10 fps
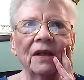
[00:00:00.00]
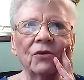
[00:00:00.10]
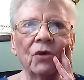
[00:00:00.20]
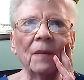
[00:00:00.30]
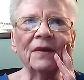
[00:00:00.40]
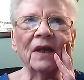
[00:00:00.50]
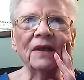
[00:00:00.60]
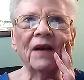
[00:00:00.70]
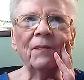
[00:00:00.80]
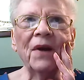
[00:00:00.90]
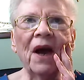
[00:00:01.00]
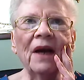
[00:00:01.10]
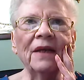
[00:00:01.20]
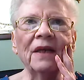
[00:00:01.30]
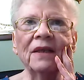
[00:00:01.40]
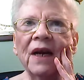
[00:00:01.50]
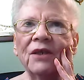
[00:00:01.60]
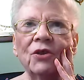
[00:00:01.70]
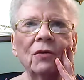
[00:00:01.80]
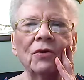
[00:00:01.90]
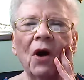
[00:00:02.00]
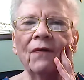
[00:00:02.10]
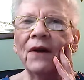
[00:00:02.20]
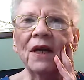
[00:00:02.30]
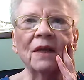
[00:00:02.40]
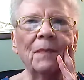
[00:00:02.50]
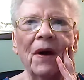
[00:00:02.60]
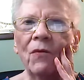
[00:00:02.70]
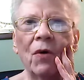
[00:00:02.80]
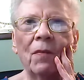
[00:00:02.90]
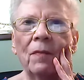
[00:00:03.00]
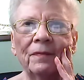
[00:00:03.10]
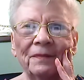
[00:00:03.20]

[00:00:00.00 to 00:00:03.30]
Trump says FBI didn't take shoes off in his bedroom.